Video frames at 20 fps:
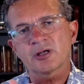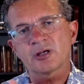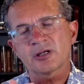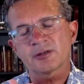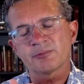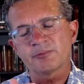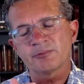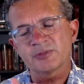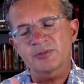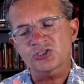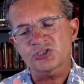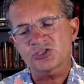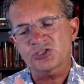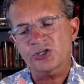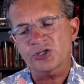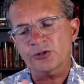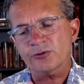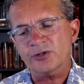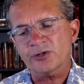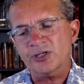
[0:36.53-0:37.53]

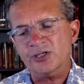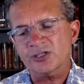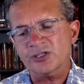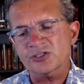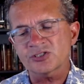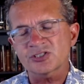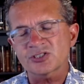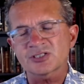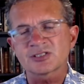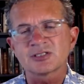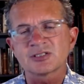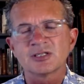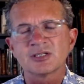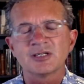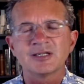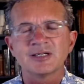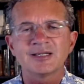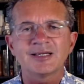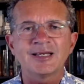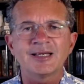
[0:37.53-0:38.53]
mysterious,
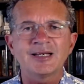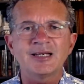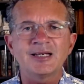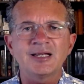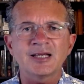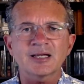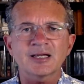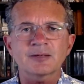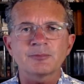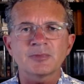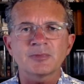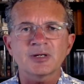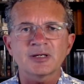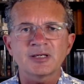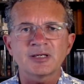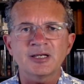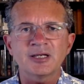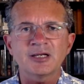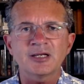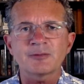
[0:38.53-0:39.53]

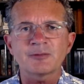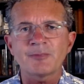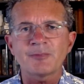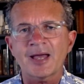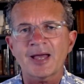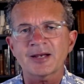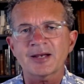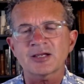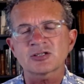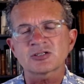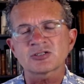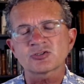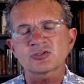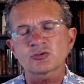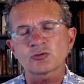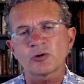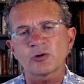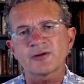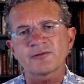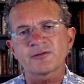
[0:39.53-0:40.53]
enigmatic
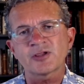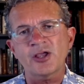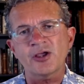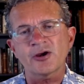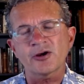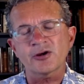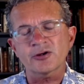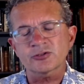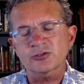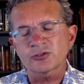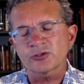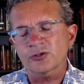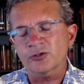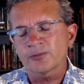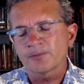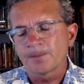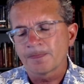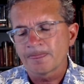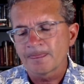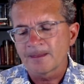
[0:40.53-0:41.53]
sort of
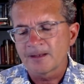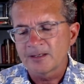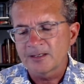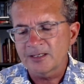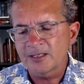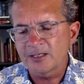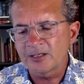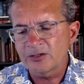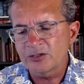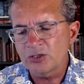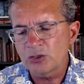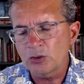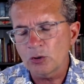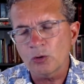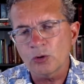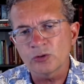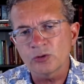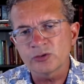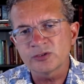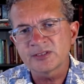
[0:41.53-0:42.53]
character in the
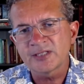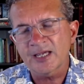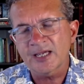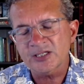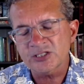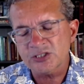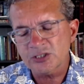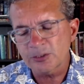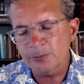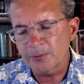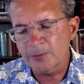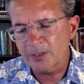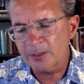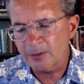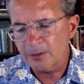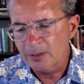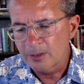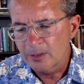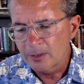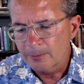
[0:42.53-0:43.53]
Old Testament
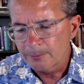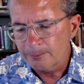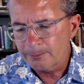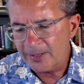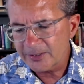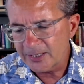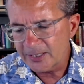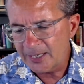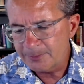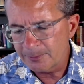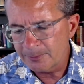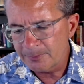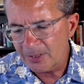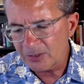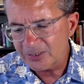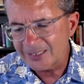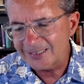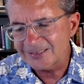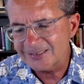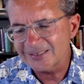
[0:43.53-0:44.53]
by the name of
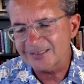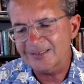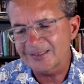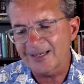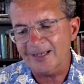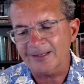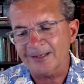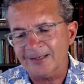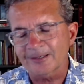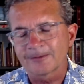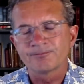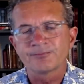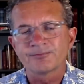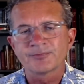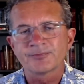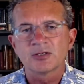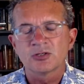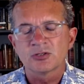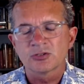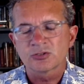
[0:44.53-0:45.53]
Melchizedek.
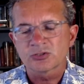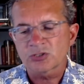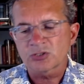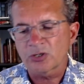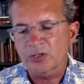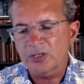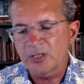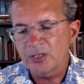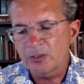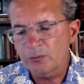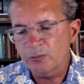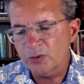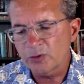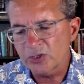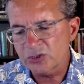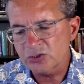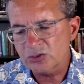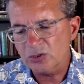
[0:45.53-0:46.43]
So he was